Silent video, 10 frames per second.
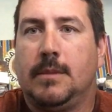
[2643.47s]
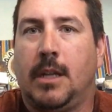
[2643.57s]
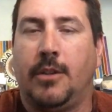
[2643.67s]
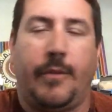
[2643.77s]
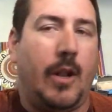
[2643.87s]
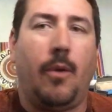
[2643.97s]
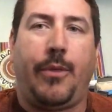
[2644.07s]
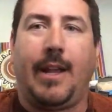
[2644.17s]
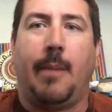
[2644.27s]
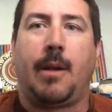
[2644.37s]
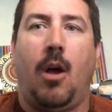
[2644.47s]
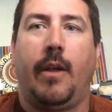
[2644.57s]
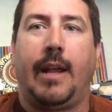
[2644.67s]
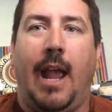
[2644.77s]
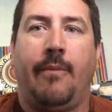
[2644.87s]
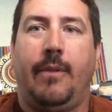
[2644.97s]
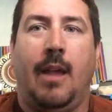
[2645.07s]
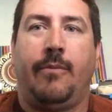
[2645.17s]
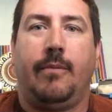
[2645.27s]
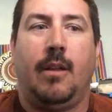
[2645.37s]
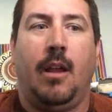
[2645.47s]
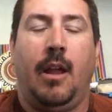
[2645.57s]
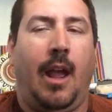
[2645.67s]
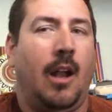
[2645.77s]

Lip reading: Because if you don't think I'm calling, honestly,